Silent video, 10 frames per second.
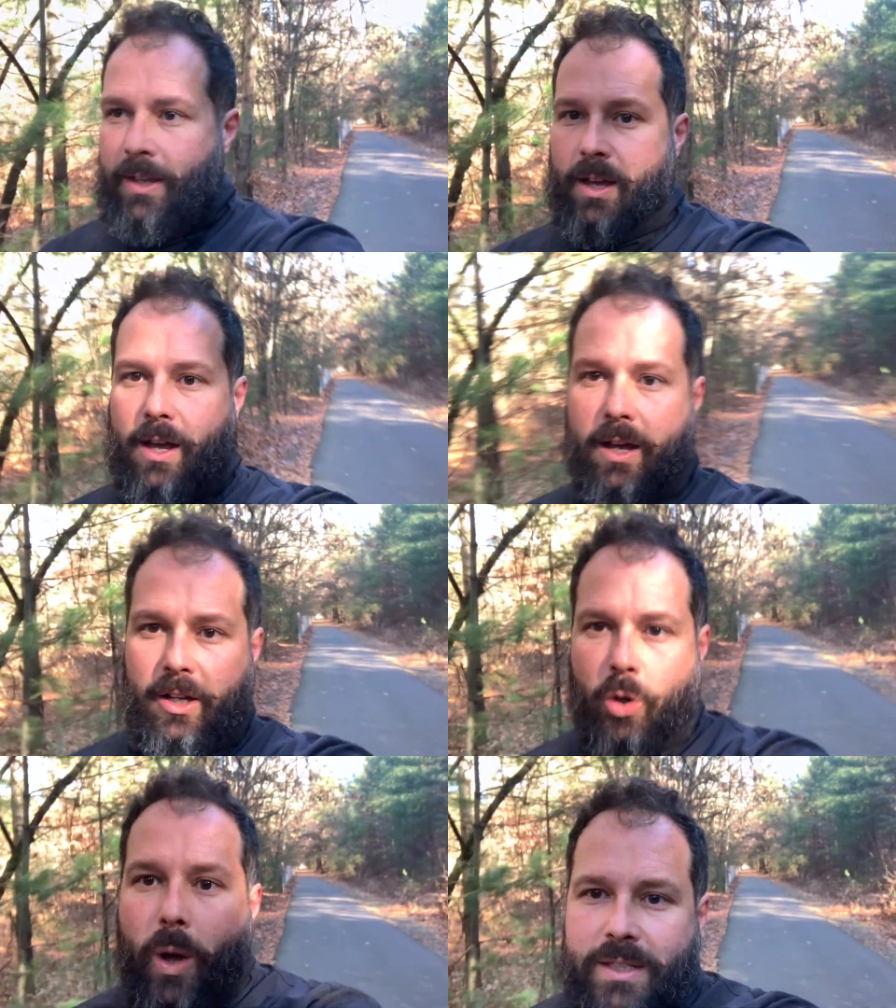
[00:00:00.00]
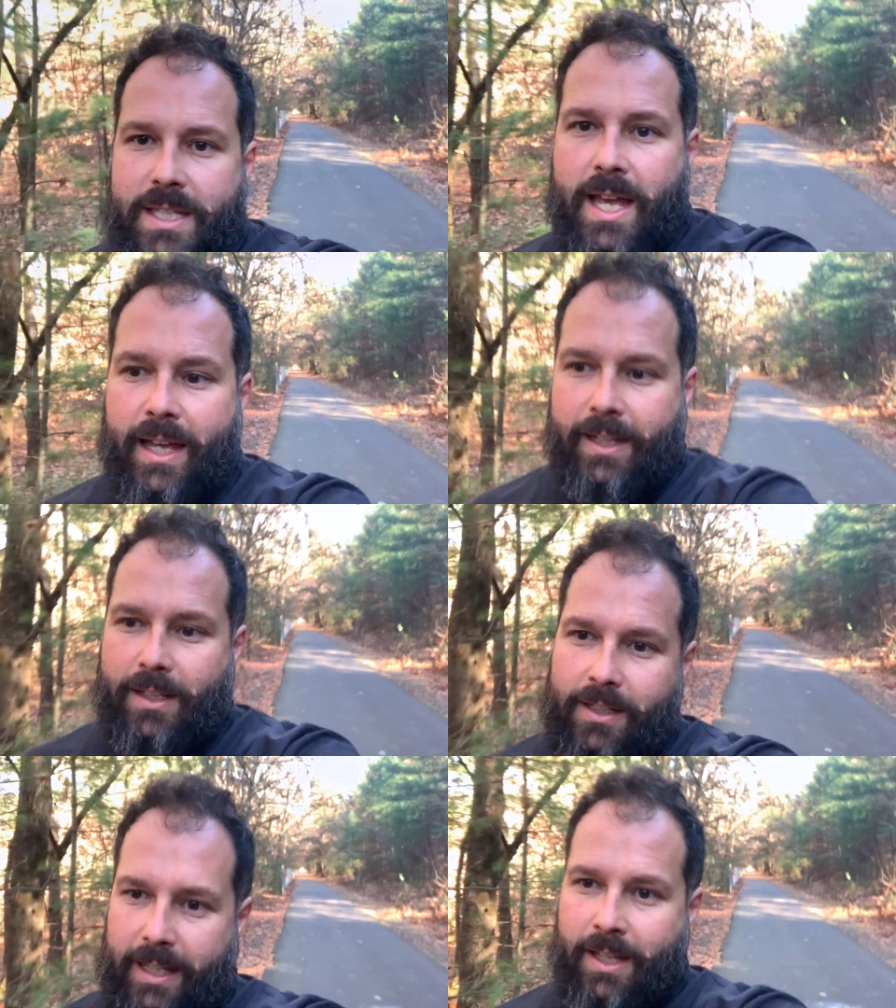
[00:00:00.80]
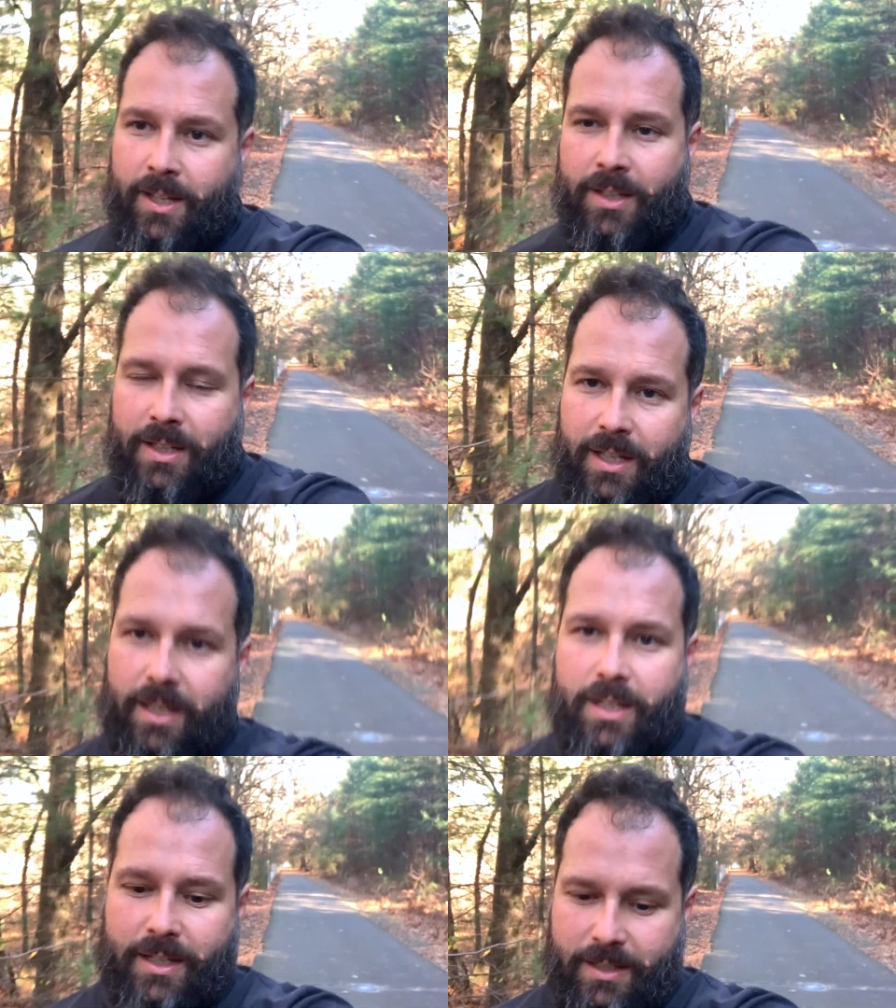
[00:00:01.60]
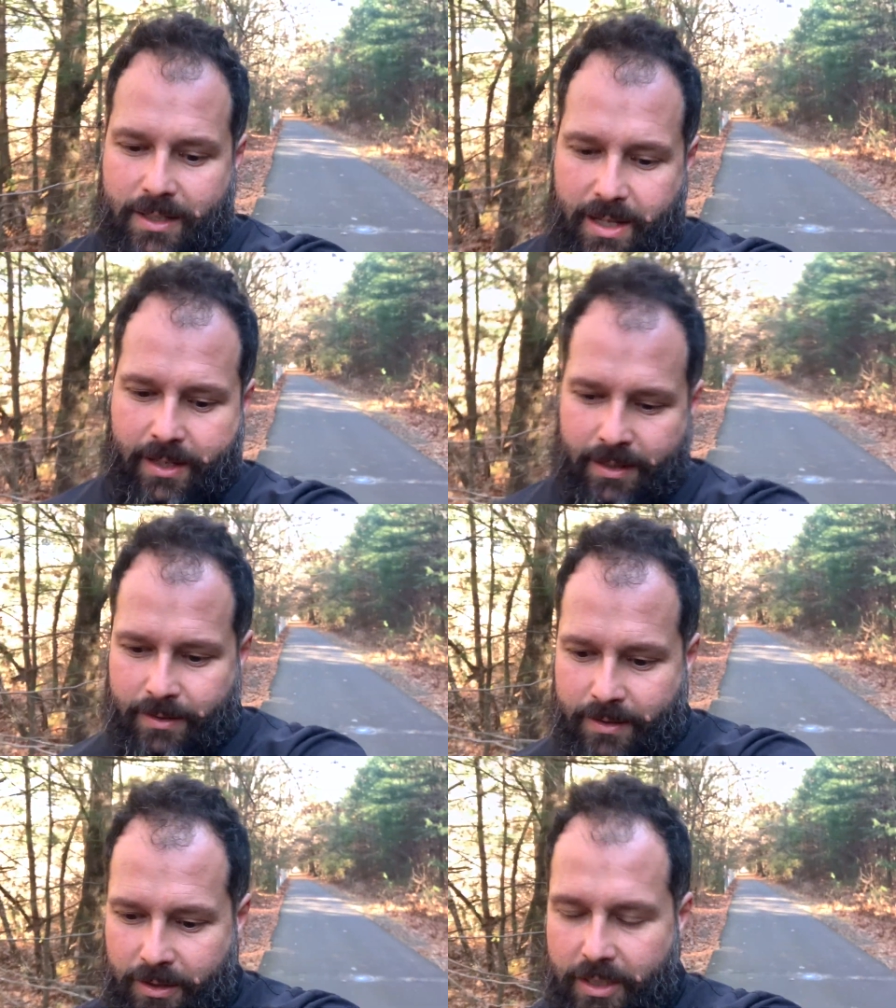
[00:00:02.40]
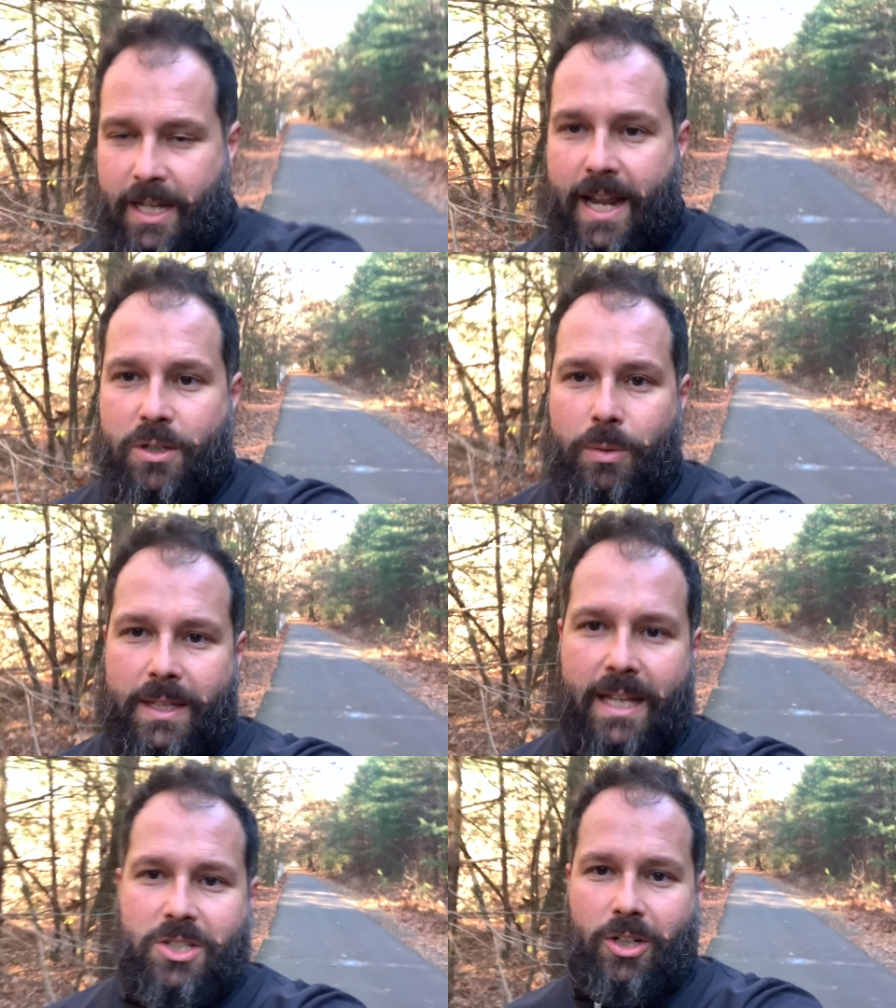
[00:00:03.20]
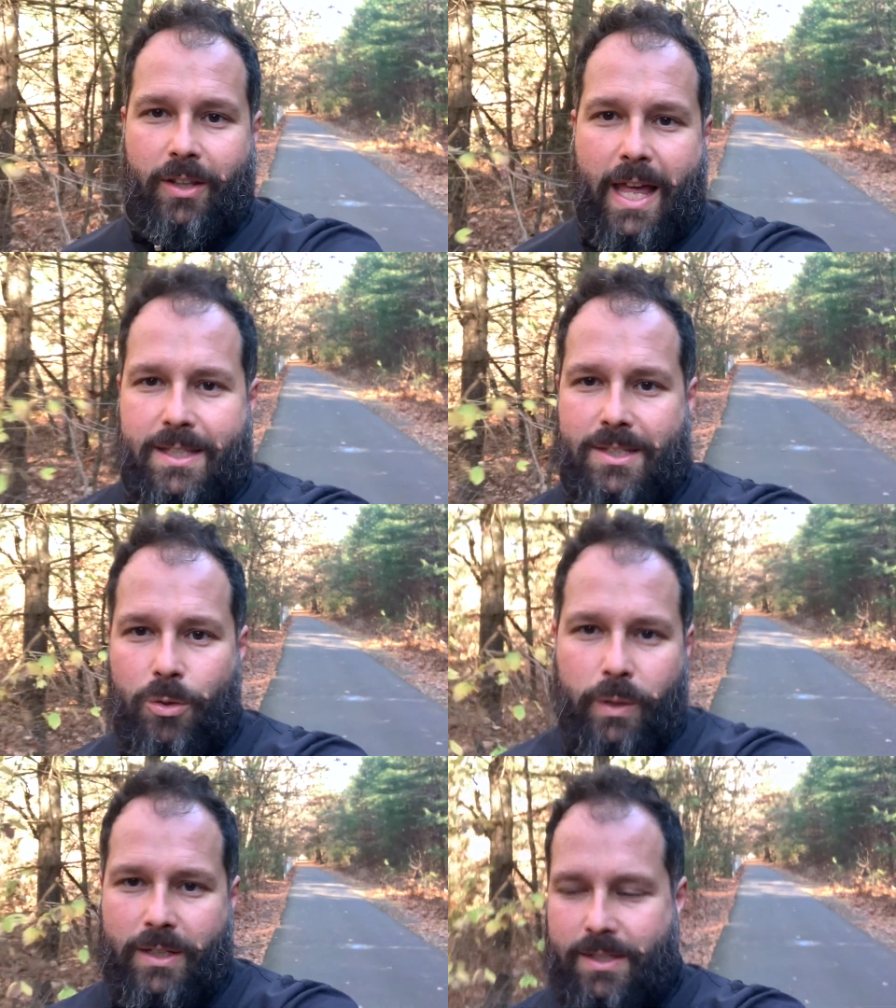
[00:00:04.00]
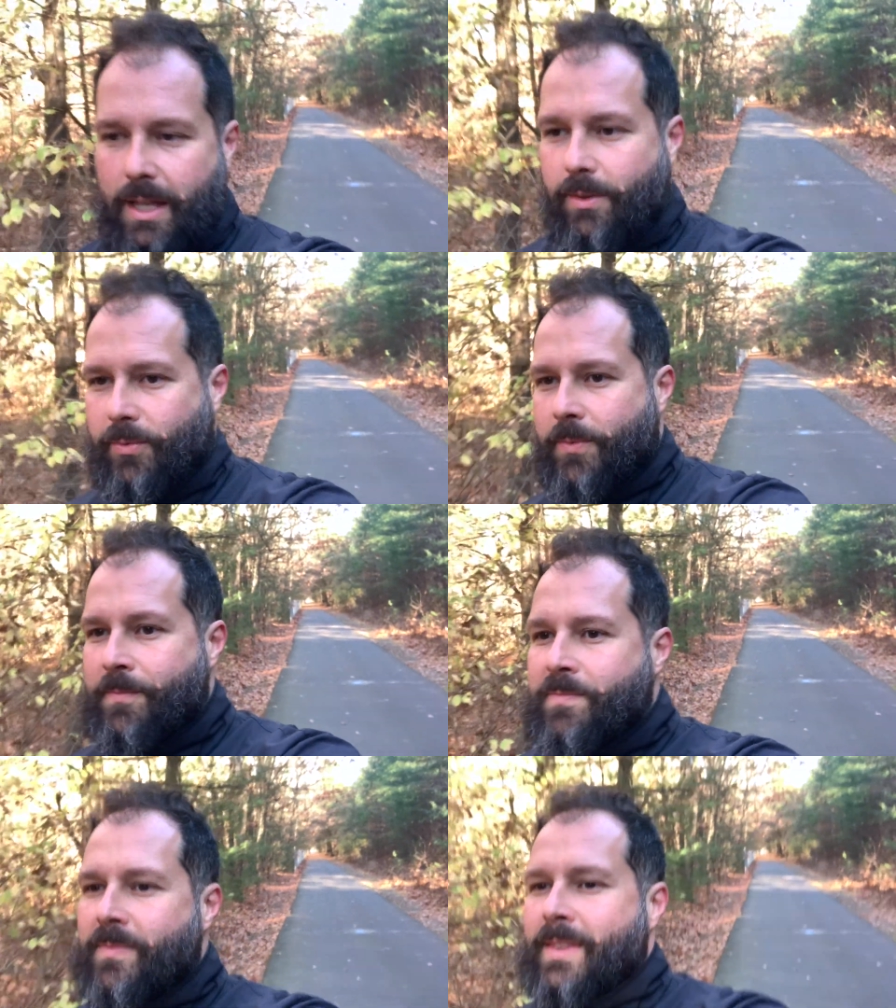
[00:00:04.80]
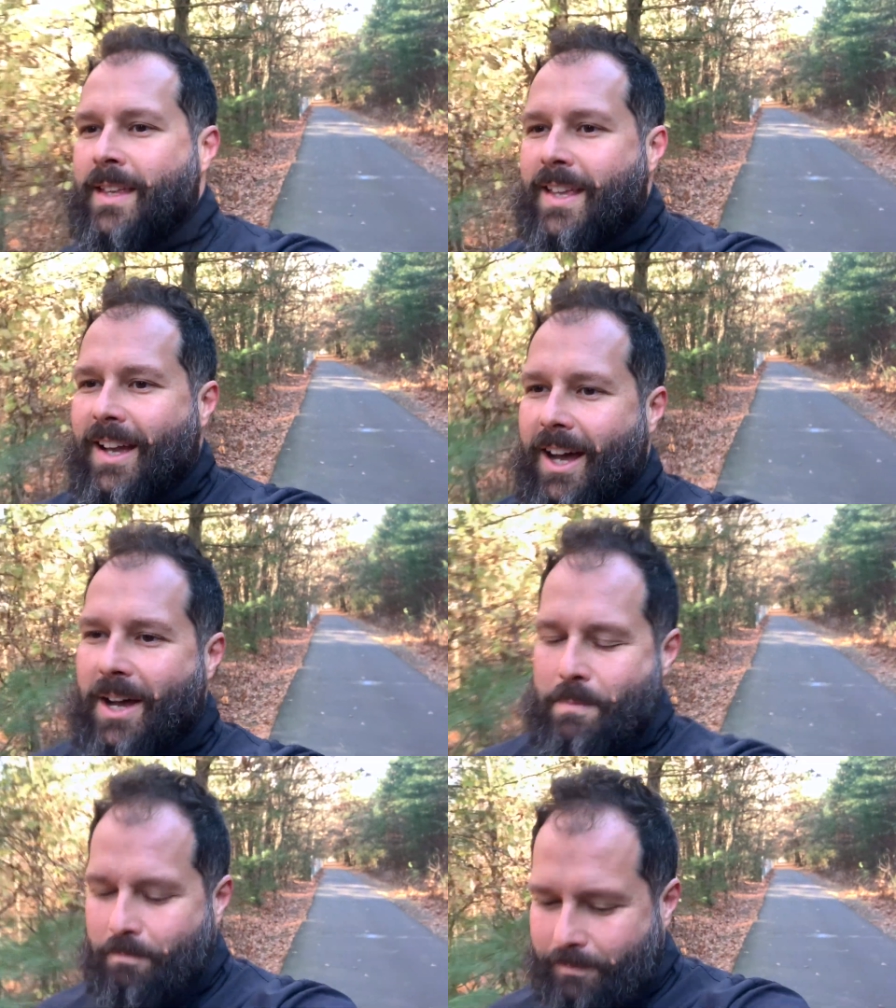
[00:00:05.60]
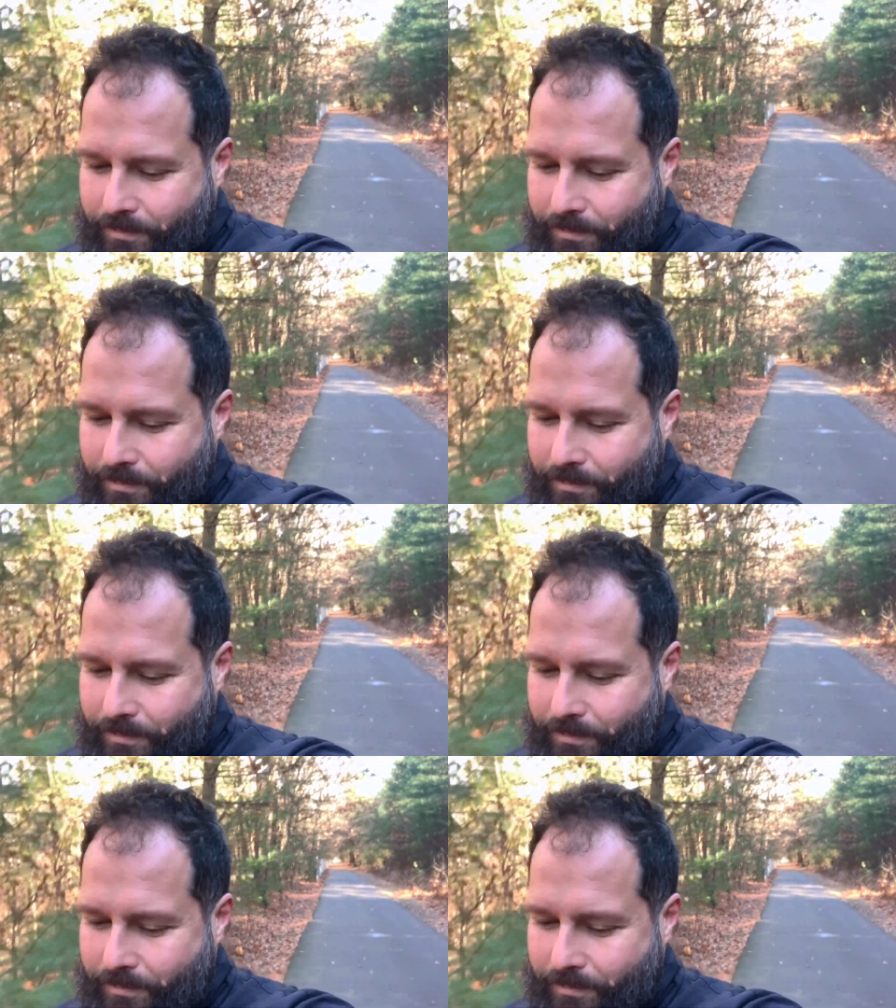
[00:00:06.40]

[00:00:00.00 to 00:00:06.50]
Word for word: Uh, go outside, like, and and connect with nature. That's the real stuff. Um,